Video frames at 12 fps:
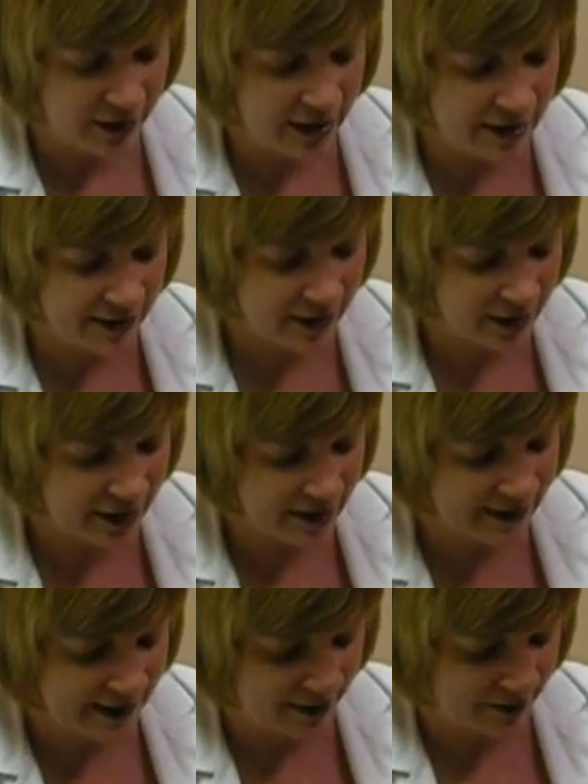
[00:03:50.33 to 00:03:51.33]
So these are
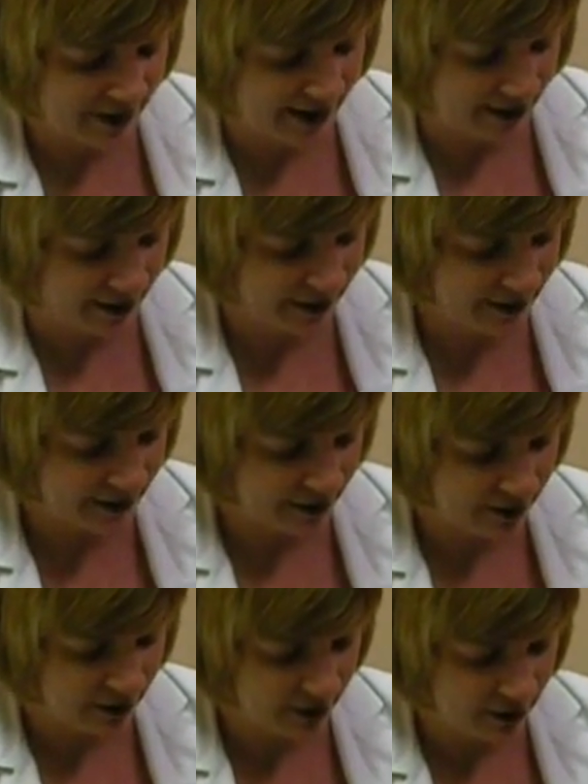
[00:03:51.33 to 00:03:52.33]
the stem cells.
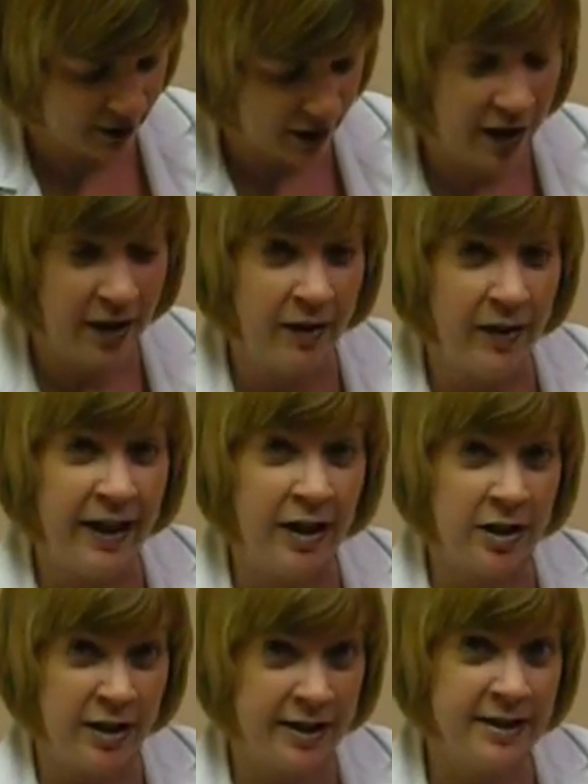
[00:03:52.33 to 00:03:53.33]

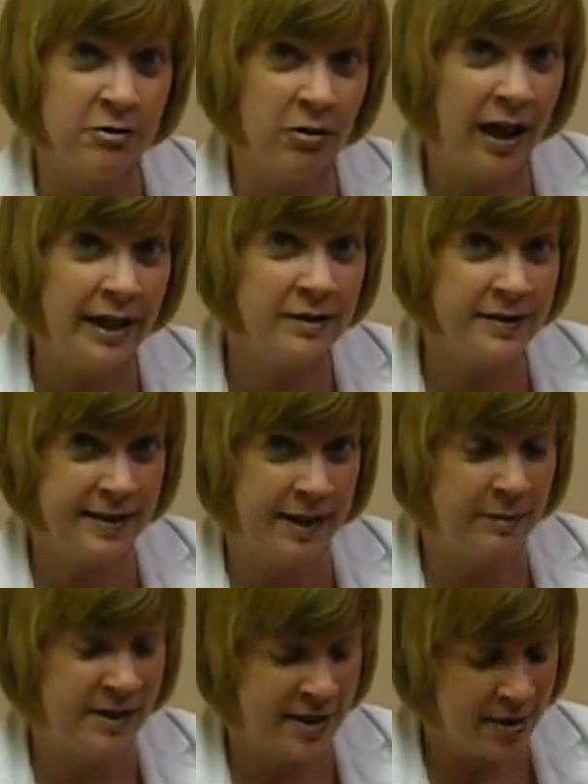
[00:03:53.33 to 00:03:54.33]
It's
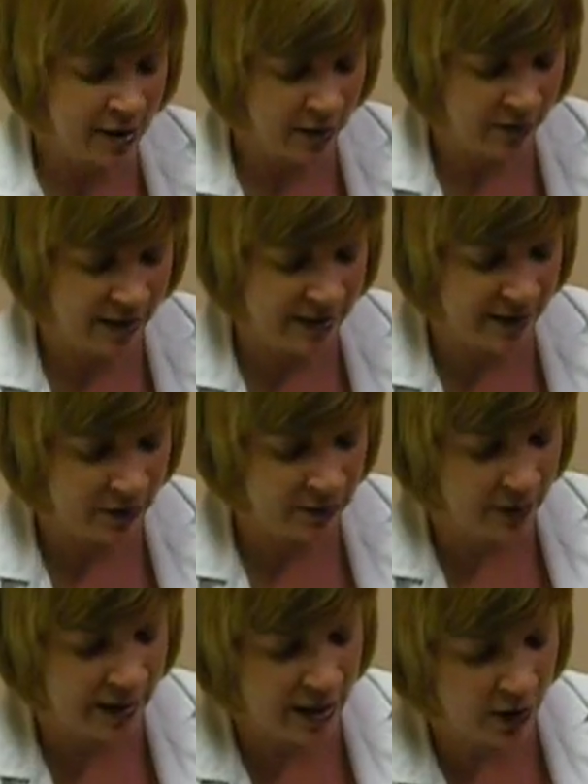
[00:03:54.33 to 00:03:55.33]
CryoStem therapy,
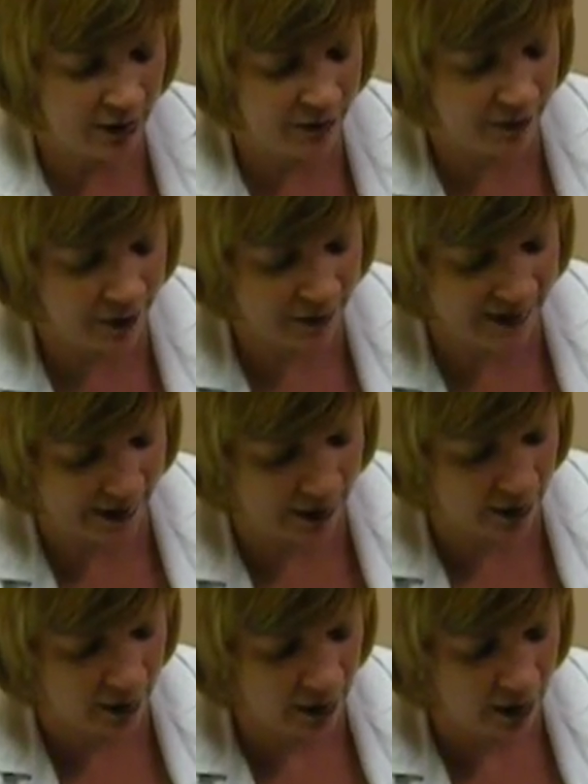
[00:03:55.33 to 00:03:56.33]
so they are
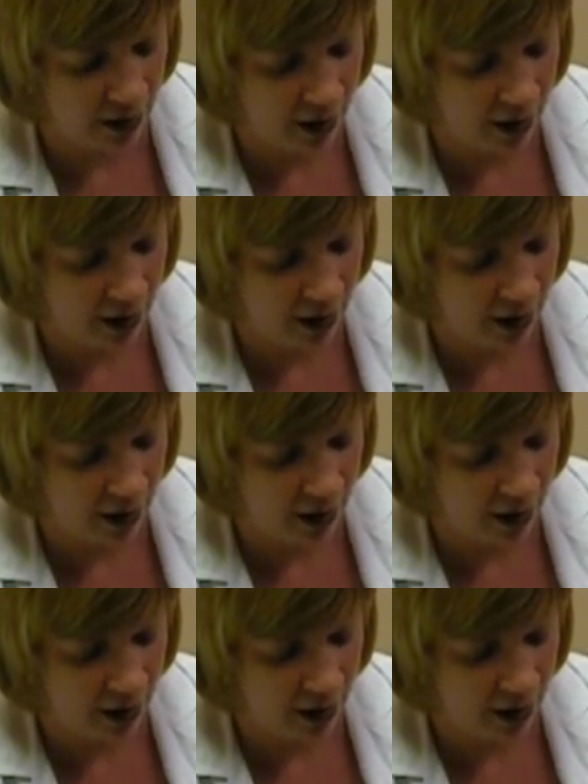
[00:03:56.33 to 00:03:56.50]
frozen.